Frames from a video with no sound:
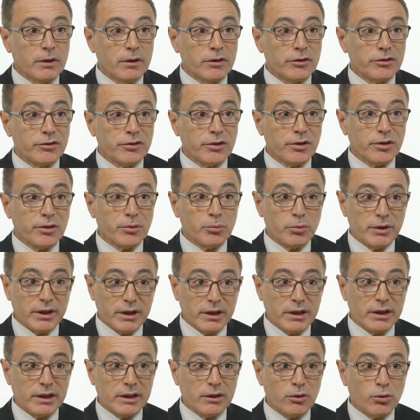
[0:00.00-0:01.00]
So we're
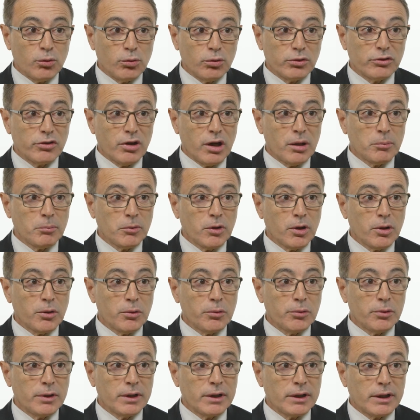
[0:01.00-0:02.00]
hitting all-time
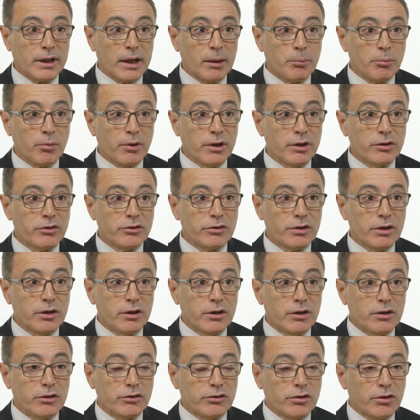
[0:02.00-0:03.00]
low in cap rates.
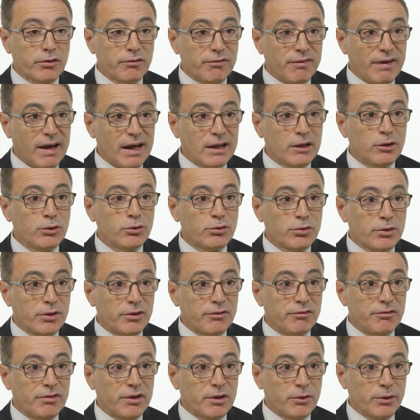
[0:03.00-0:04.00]
So values are
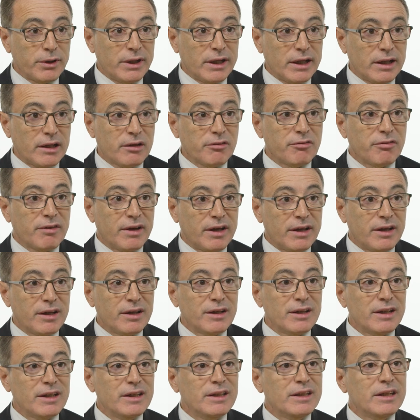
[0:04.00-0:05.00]
very
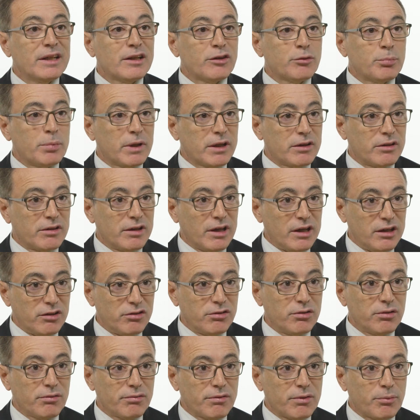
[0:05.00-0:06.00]
elevated in the
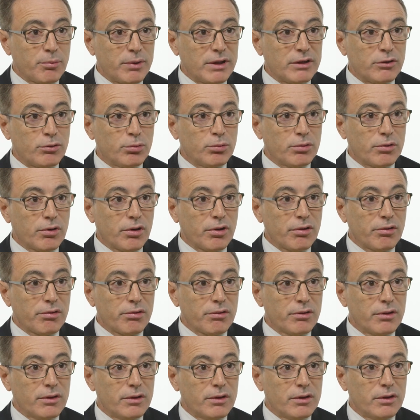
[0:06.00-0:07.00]
expectation of the rental
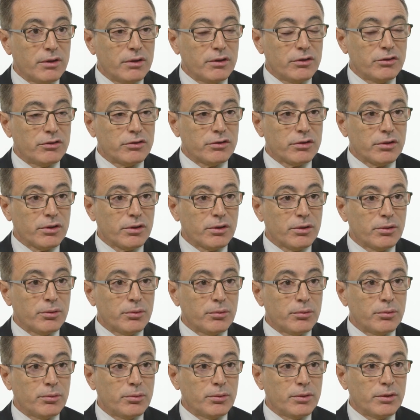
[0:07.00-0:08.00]
growth.
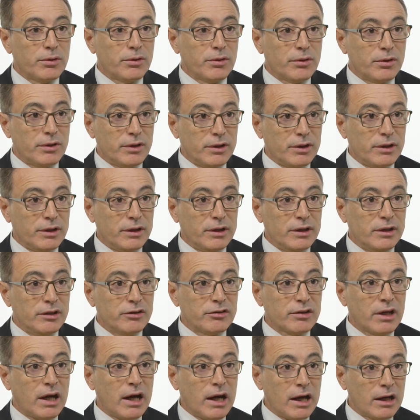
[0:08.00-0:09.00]
So it
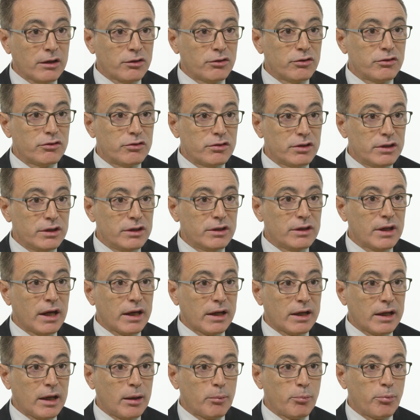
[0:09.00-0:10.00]
is hard to see
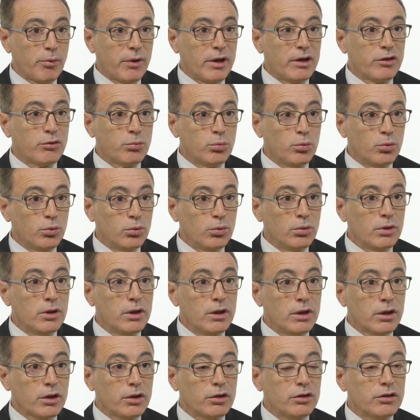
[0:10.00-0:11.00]
that cap rates will
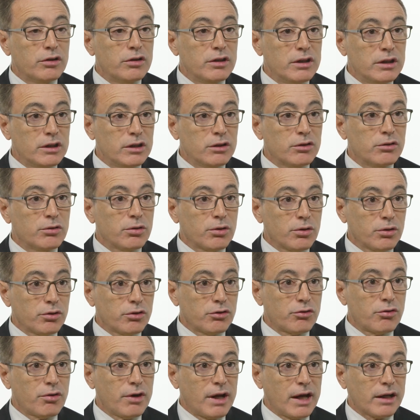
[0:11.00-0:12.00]
continue to
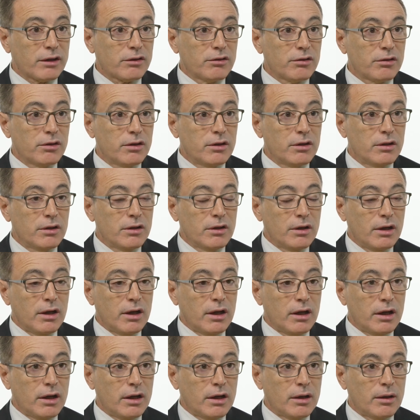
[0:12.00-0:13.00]
contract
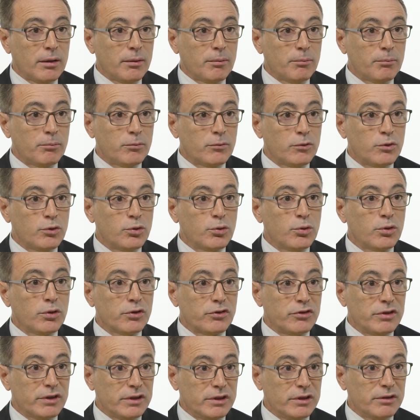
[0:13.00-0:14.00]
to a
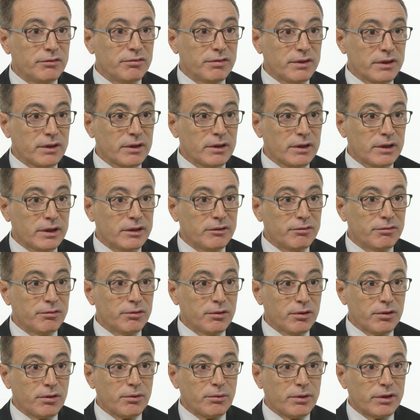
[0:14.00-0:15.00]
significantly
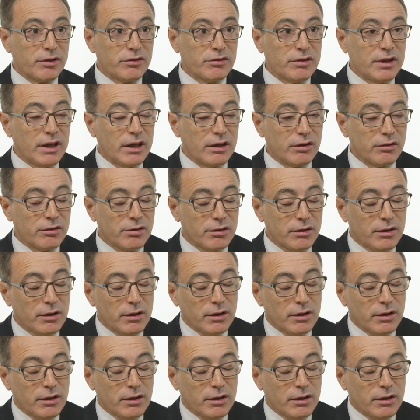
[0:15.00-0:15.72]
further extent.